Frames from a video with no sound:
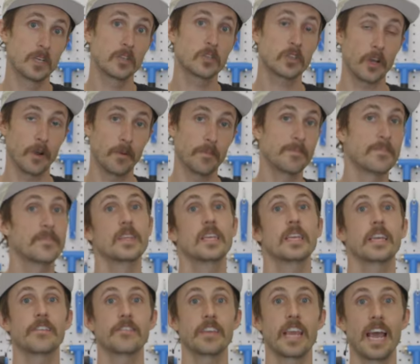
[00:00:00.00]
So,
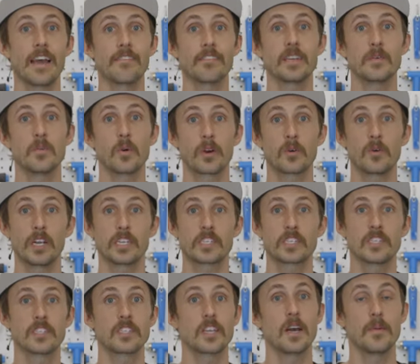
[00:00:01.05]
if you have any more
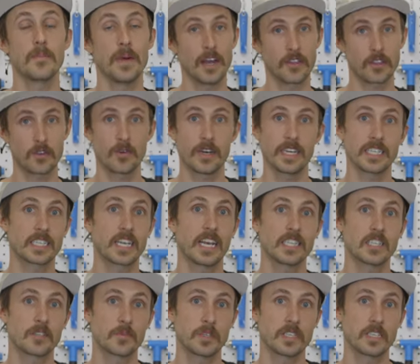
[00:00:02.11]
questions about the race
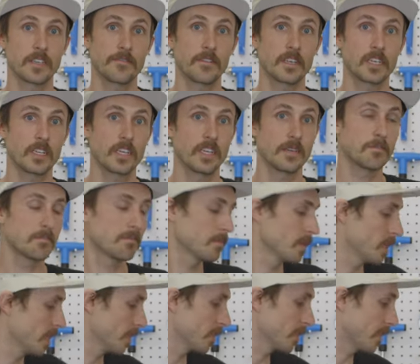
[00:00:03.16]
guide specifically,
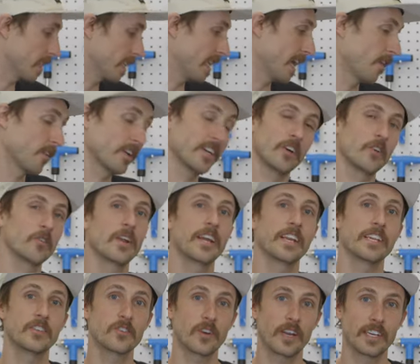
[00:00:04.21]
the downhill
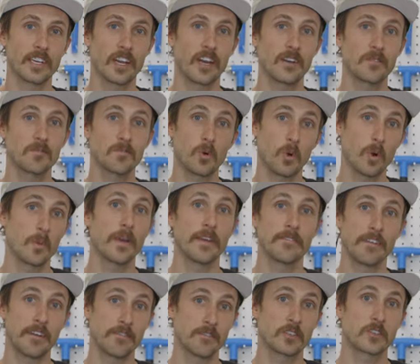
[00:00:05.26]
ready Dreadnought, or my
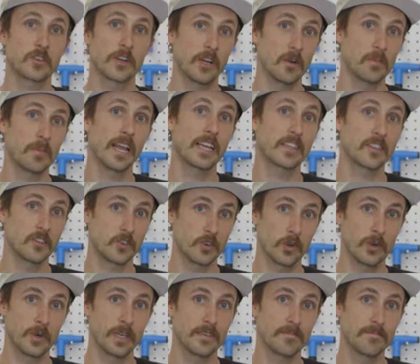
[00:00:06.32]
favorite trail bike, the
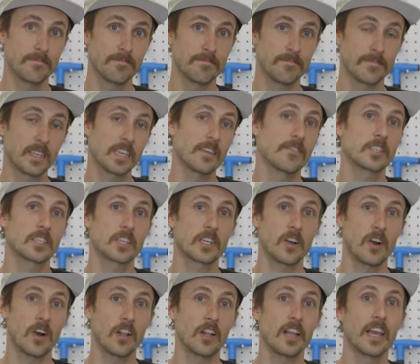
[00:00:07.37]
Druid, give us a
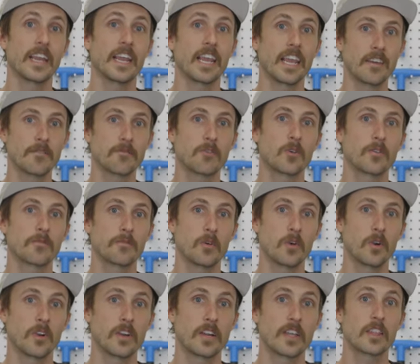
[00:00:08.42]
call at
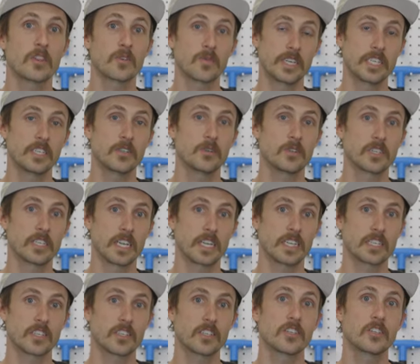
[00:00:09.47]

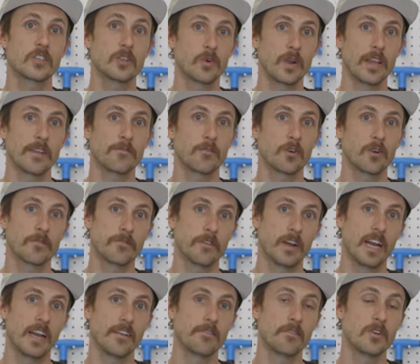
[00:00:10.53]

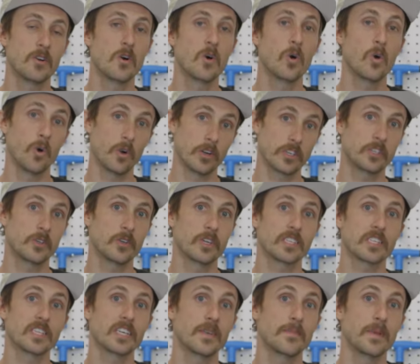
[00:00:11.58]
844-326-2845 or shoot
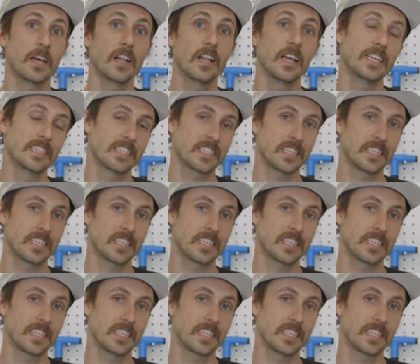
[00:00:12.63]
us an email at